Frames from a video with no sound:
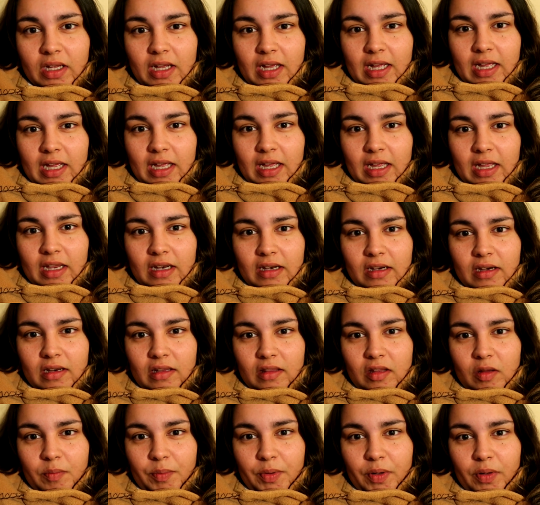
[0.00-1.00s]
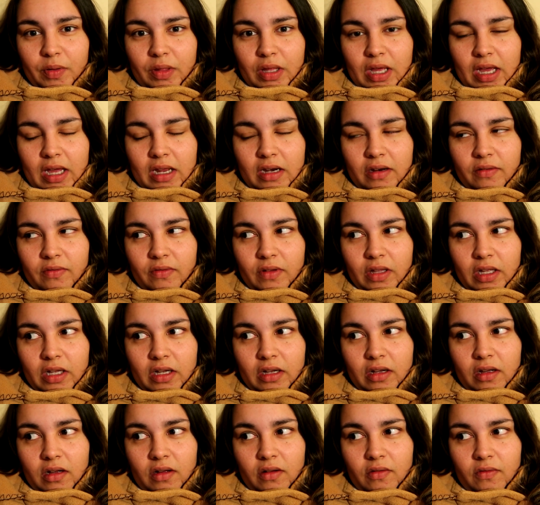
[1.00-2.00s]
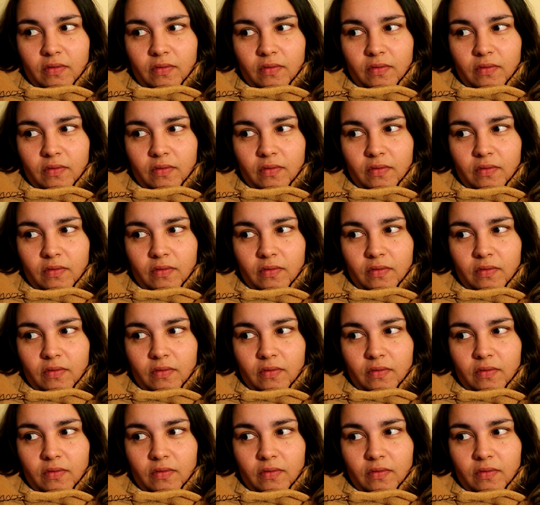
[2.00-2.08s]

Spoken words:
and they're both kind of like